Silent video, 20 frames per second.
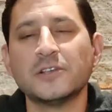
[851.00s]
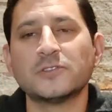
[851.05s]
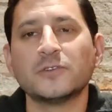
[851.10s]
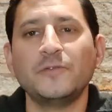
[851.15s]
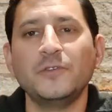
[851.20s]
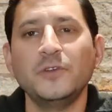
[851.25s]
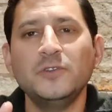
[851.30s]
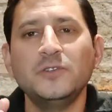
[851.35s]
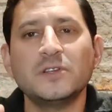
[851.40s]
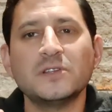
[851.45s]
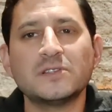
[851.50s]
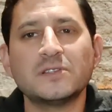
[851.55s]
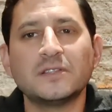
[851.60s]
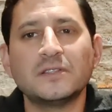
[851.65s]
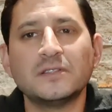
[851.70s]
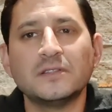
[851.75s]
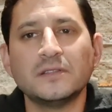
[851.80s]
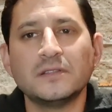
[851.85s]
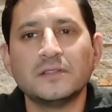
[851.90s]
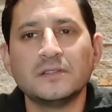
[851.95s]
so if you just
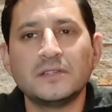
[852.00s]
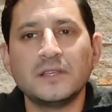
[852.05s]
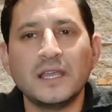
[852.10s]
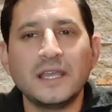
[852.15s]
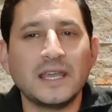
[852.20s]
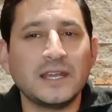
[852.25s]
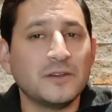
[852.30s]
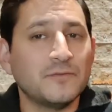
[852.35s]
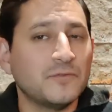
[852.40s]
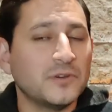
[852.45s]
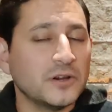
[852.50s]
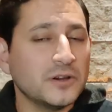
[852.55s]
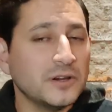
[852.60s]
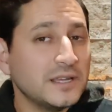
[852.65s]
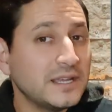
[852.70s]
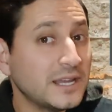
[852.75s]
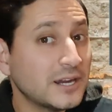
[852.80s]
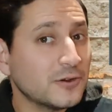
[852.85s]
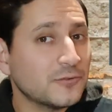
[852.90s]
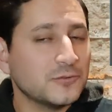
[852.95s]
take and
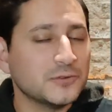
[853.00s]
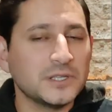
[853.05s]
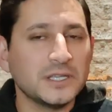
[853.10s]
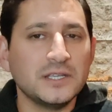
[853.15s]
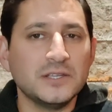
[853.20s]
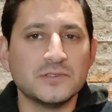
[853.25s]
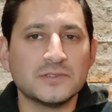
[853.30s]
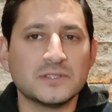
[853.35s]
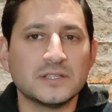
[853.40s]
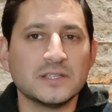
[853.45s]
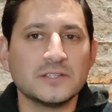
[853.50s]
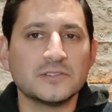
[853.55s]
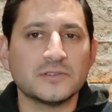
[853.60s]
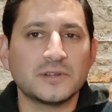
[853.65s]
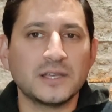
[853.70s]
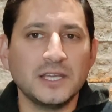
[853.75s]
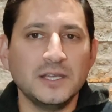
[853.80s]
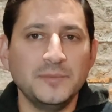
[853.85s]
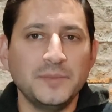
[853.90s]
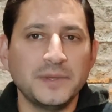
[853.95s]
very carefully use this
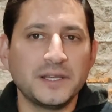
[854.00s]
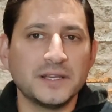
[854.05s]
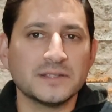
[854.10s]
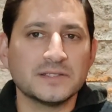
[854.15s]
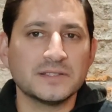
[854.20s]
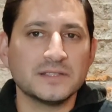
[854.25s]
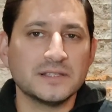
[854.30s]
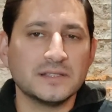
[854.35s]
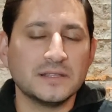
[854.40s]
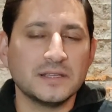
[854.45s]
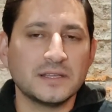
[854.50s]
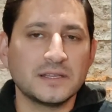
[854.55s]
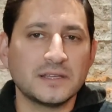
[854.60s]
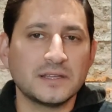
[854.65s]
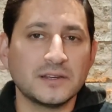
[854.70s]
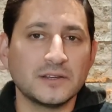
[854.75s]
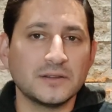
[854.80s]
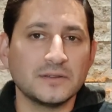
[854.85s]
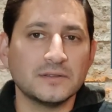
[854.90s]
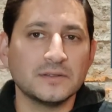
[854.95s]
okay because it, it
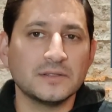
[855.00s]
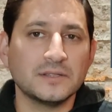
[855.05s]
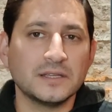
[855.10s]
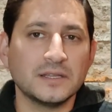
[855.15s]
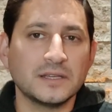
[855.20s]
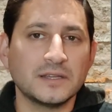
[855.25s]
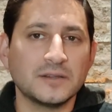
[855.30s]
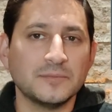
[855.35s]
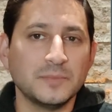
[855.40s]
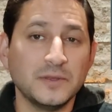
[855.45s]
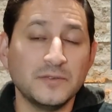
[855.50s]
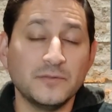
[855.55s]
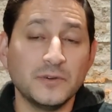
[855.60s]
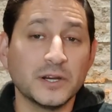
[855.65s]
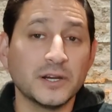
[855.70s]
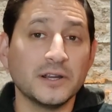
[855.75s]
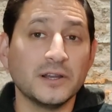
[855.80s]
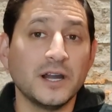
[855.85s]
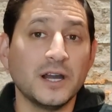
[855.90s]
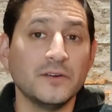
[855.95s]
can it can be
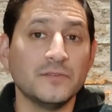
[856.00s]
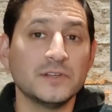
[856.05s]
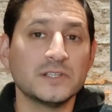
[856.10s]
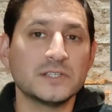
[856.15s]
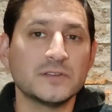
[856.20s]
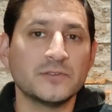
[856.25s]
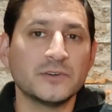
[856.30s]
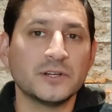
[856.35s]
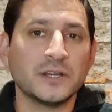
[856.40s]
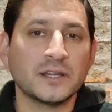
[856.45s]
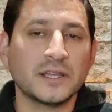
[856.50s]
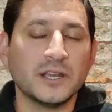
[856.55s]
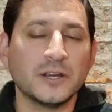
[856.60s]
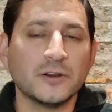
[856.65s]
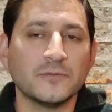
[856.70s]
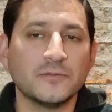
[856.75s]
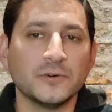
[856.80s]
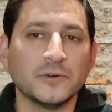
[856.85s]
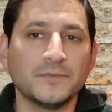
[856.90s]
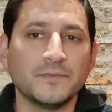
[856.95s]
very obvious if you're not
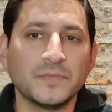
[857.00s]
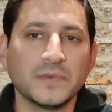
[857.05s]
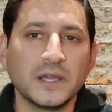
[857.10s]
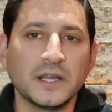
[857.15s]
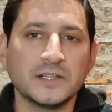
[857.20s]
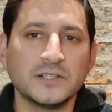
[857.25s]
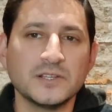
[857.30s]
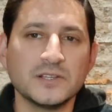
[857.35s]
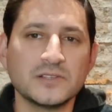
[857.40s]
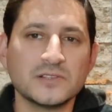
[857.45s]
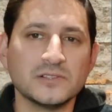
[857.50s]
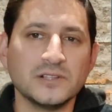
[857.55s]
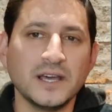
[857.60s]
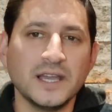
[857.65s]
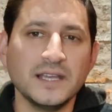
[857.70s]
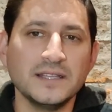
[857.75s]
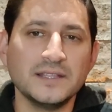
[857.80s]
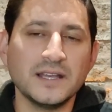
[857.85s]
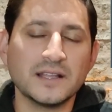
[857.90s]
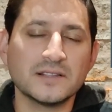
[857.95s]
careful i just
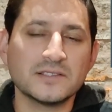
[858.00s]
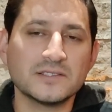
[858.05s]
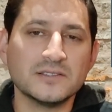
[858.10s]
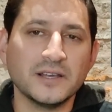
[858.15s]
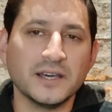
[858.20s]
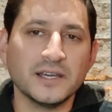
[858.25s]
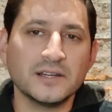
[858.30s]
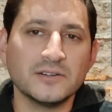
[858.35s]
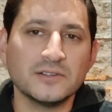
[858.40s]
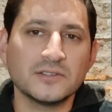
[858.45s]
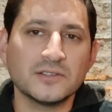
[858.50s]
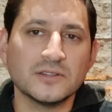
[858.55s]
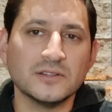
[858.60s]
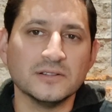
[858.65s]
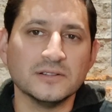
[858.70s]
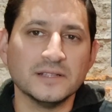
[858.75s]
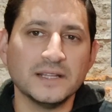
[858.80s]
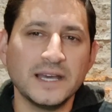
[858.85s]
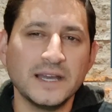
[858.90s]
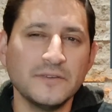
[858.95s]
slide that slider to
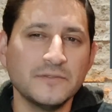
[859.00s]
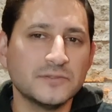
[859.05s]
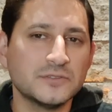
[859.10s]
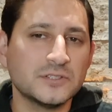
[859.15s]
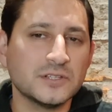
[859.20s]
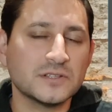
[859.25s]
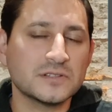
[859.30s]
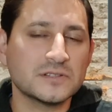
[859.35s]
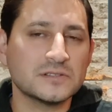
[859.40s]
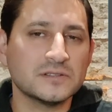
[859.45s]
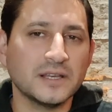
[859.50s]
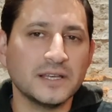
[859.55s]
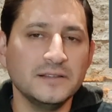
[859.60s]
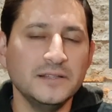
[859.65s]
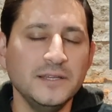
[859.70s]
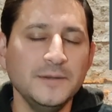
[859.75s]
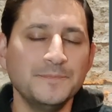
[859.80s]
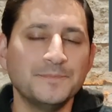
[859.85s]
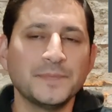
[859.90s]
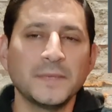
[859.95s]
the left just
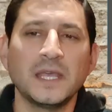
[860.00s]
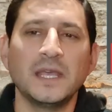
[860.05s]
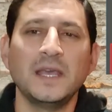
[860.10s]
slightly